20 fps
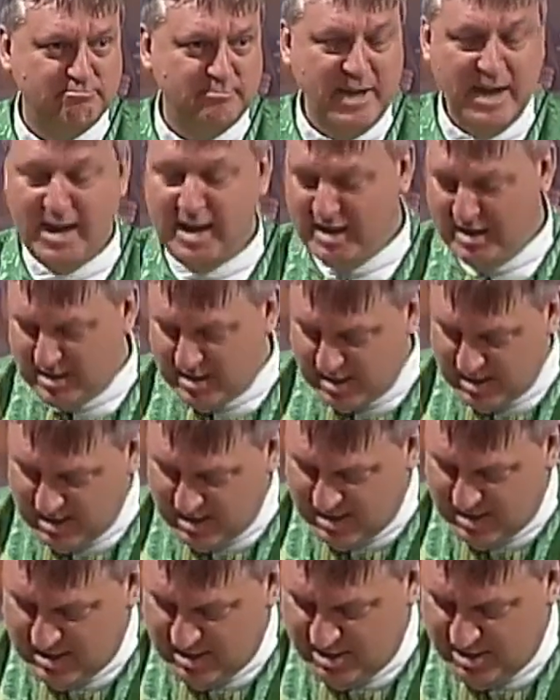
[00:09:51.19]
And
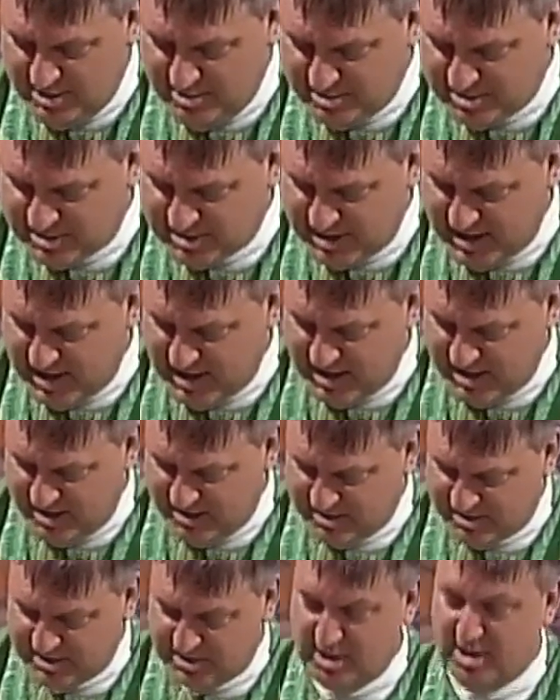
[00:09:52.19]
you say to
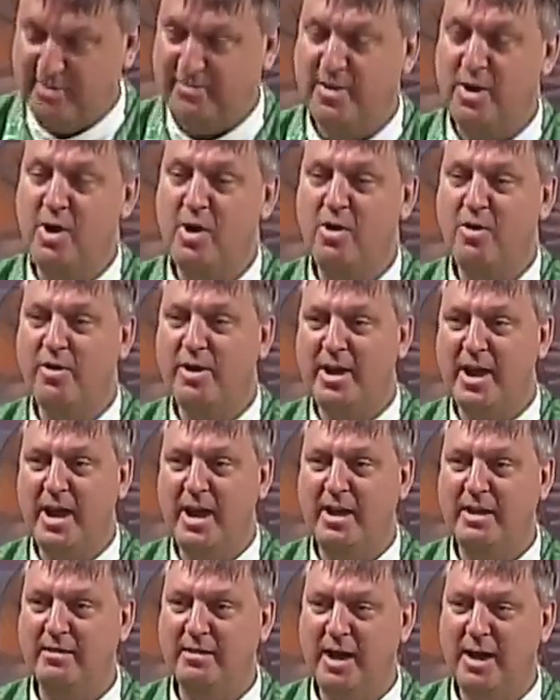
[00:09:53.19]
yourself, oh,
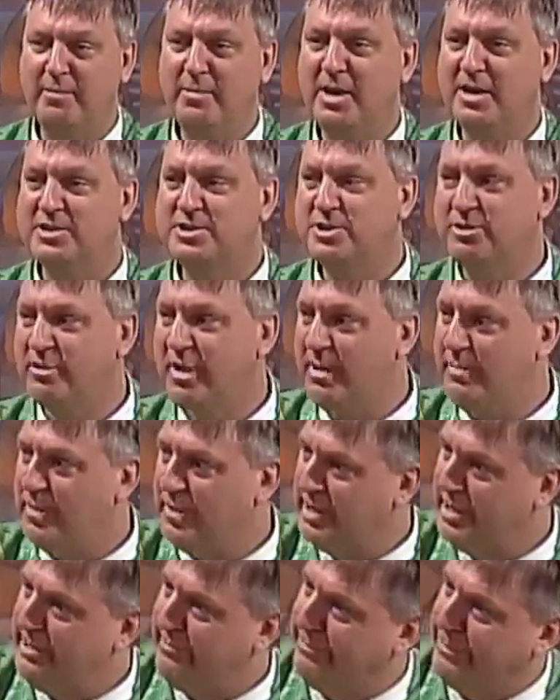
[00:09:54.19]
okay, I'm not sure I
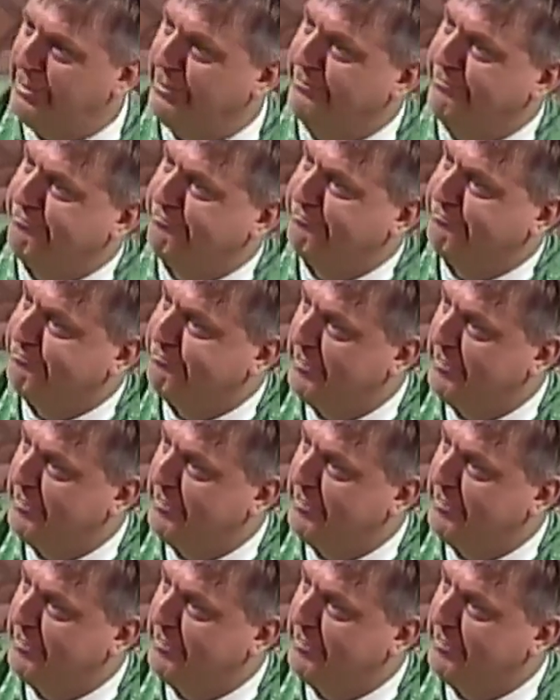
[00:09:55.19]
believe you.